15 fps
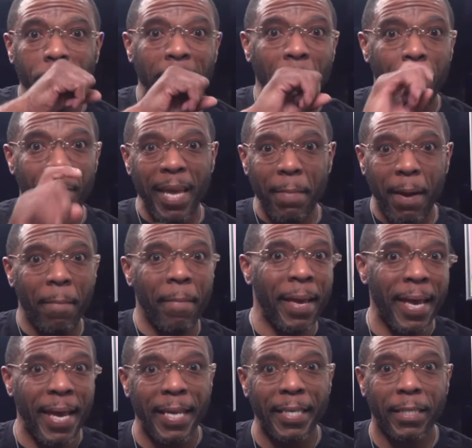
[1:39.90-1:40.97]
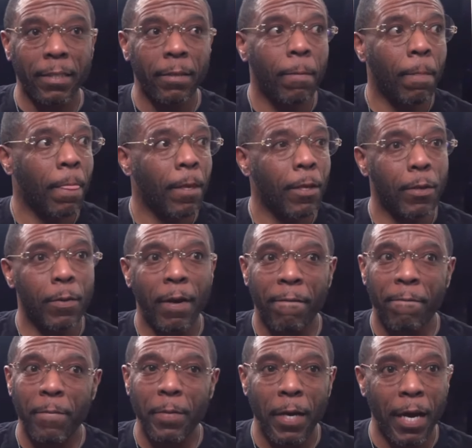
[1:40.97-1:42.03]
uh, me and my man's uh,
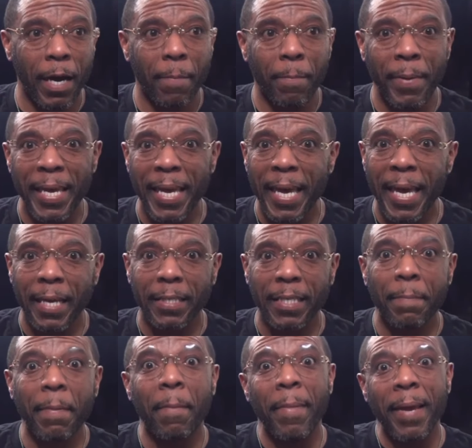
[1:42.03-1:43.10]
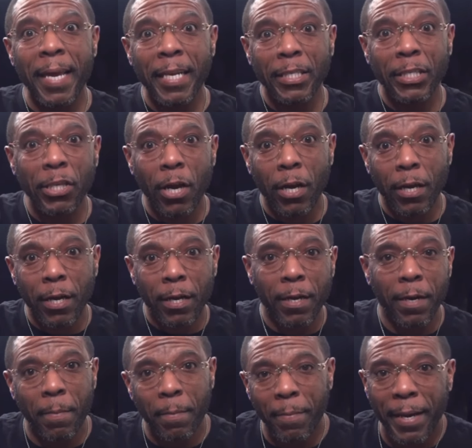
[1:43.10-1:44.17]
um, BX and my man Chuck
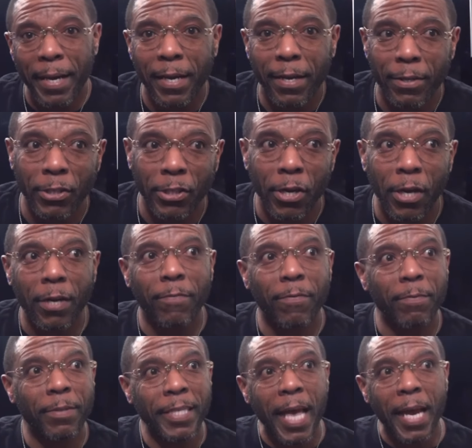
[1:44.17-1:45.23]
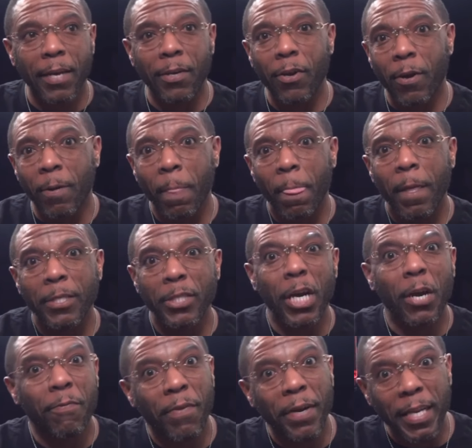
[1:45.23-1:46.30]
um, Baker, Chuck from Saginaw.
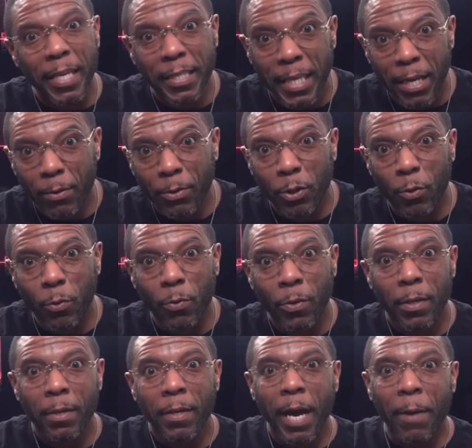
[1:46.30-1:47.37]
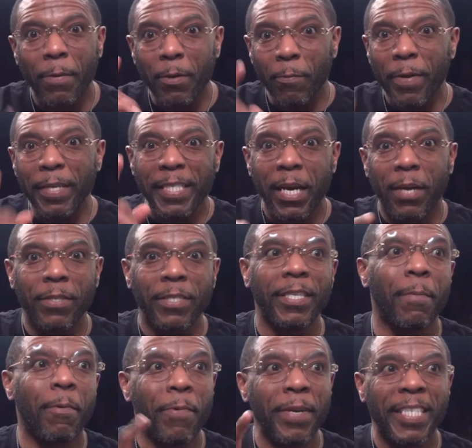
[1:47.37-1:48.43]
Chuck funny as hell too. I want to reach out to
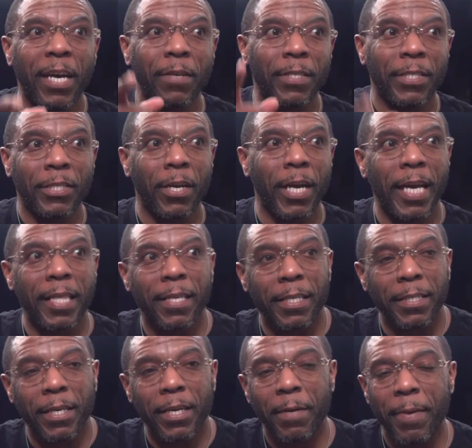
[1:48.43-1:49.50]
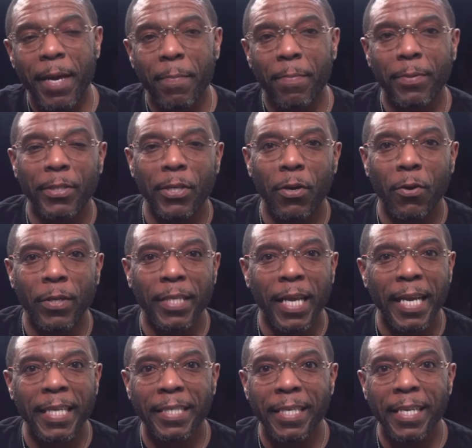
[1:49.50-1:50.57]
I'm gonna reach out to Chuck after this um episode because
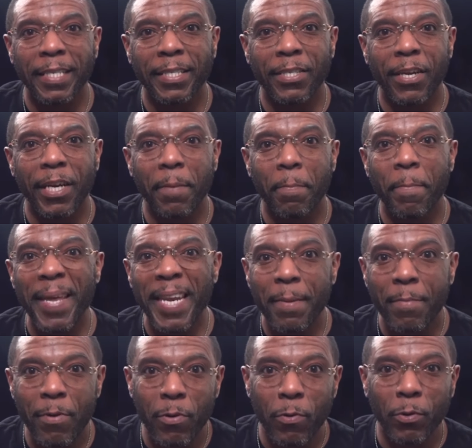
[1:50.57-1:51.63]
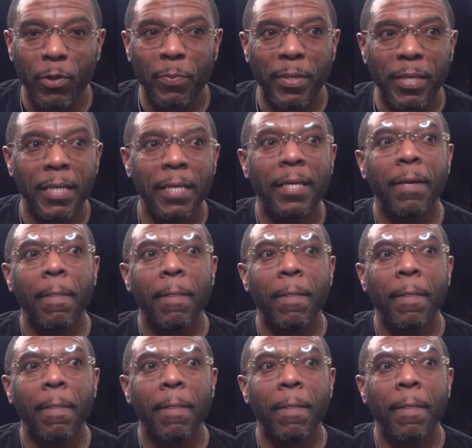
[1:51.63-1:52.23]
I ain't seen Chuck in many moons. But